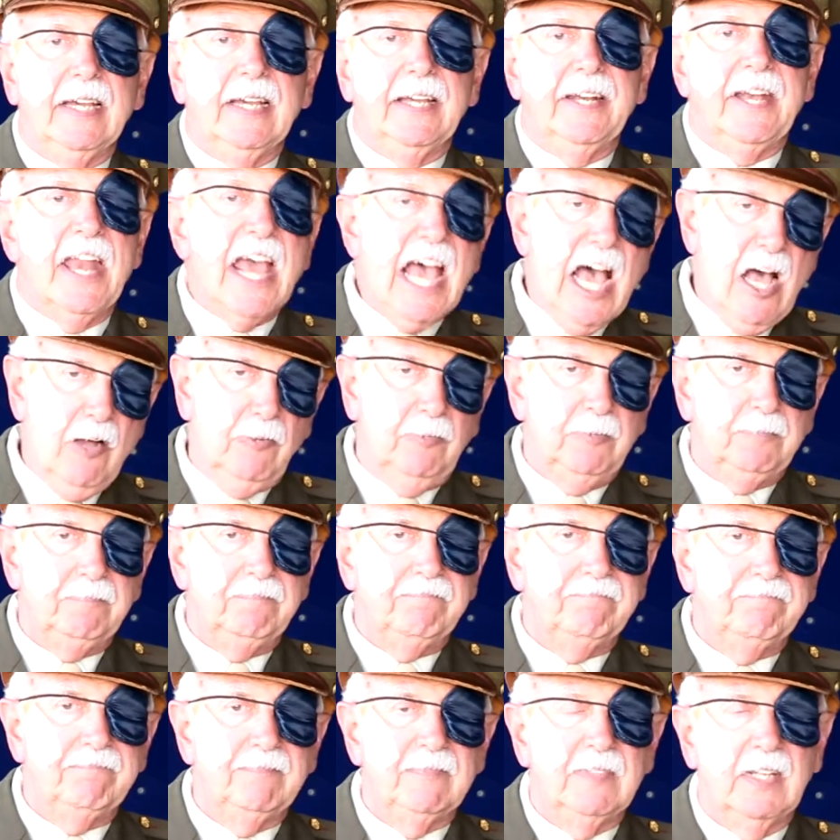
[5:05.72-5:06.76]
Now,
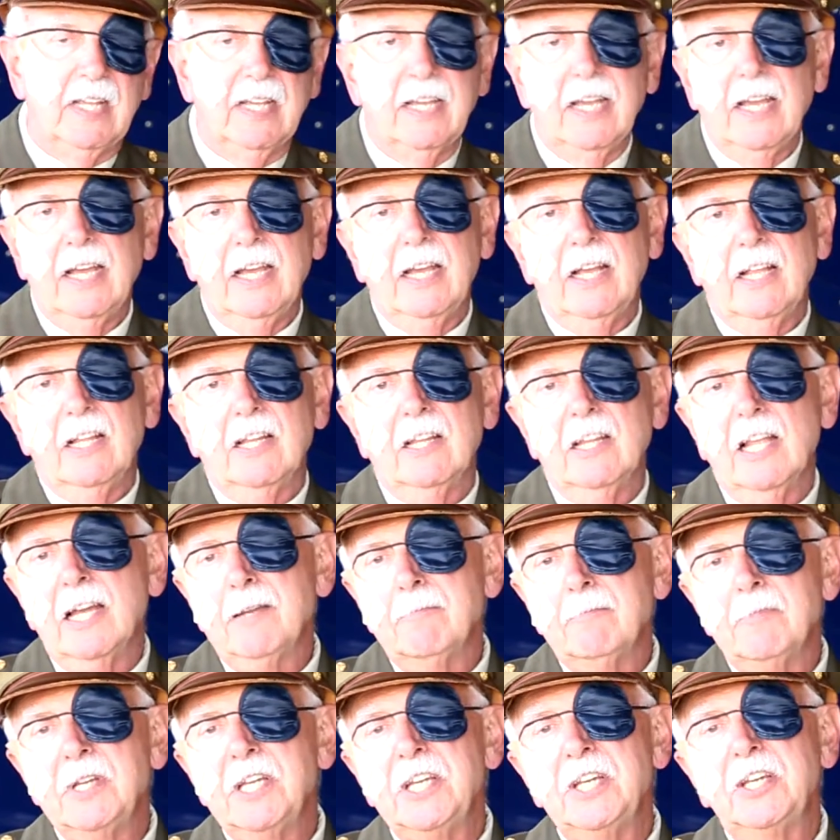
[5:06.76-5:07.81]

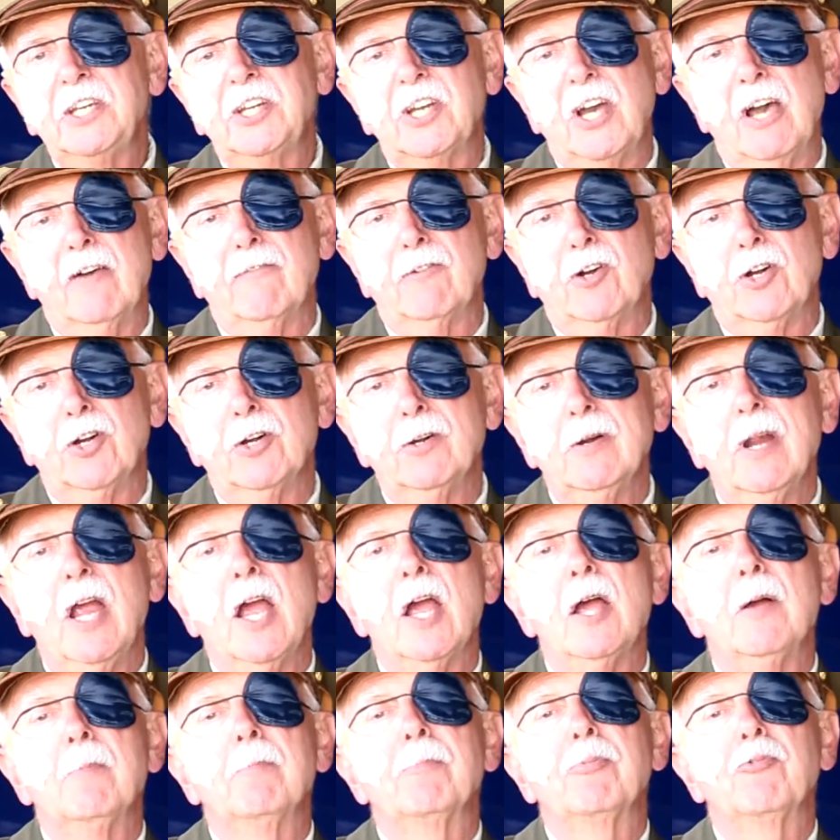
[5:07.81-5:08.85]
let me cover
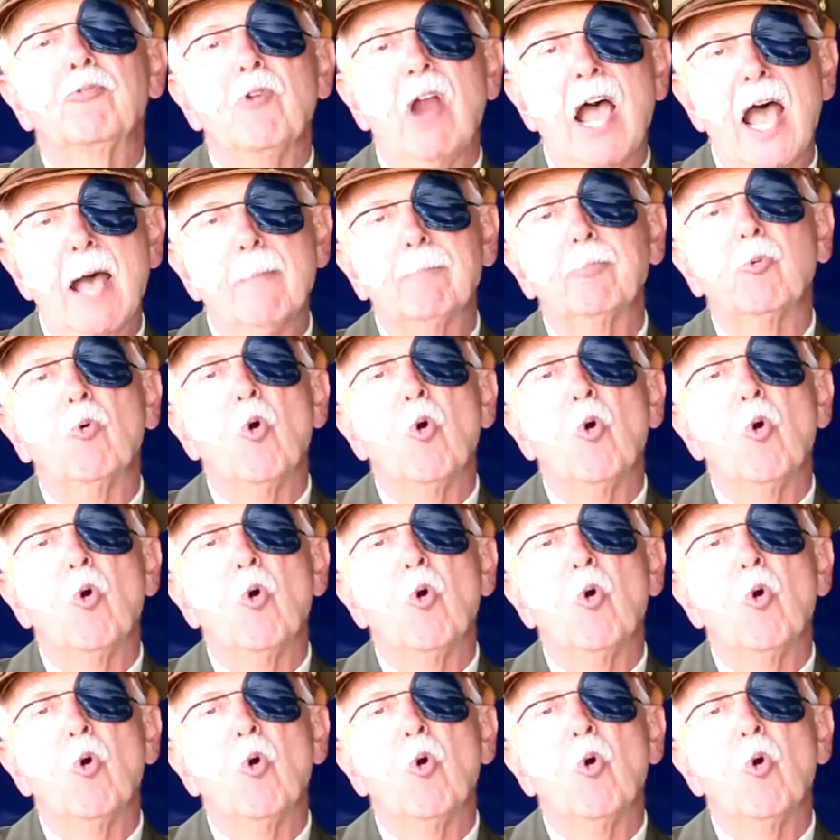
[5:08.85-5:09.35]
prop